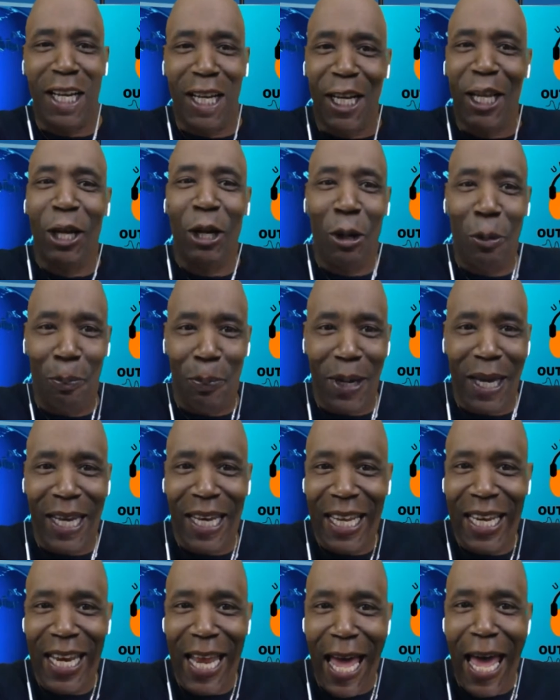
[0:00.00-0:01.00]
a little
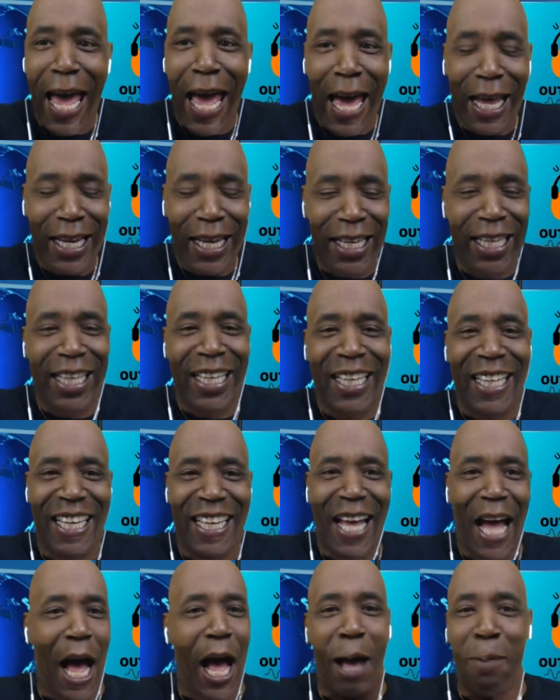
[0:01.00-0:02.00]
bit in that.
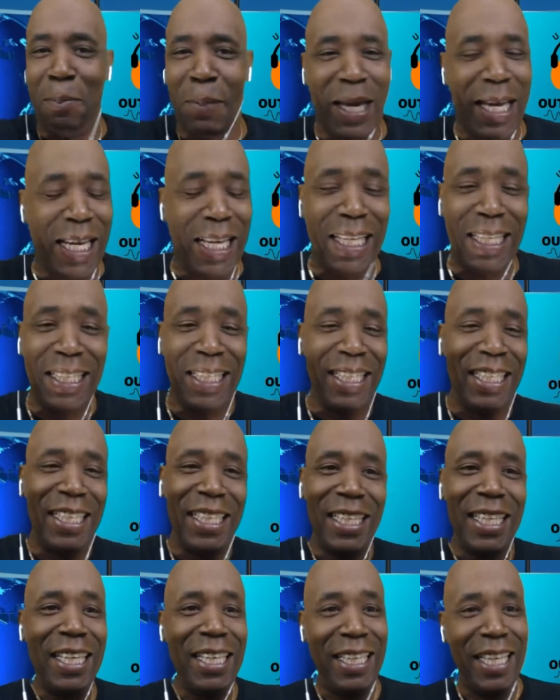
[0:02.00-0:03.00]
I mean,
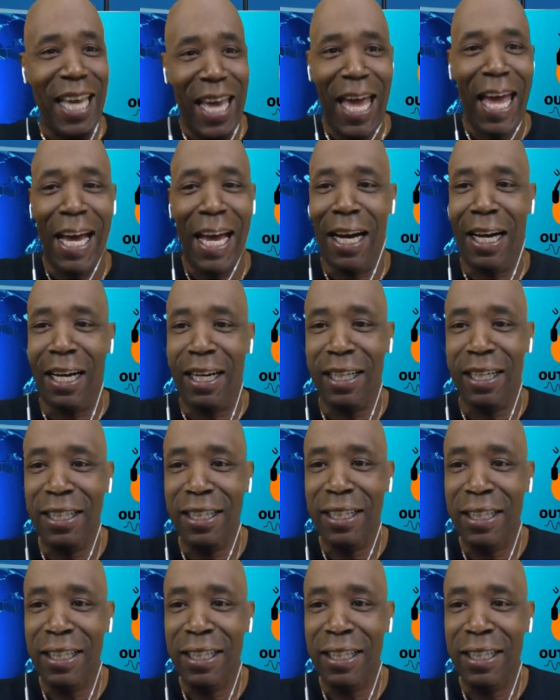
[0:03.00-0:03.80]
yeah.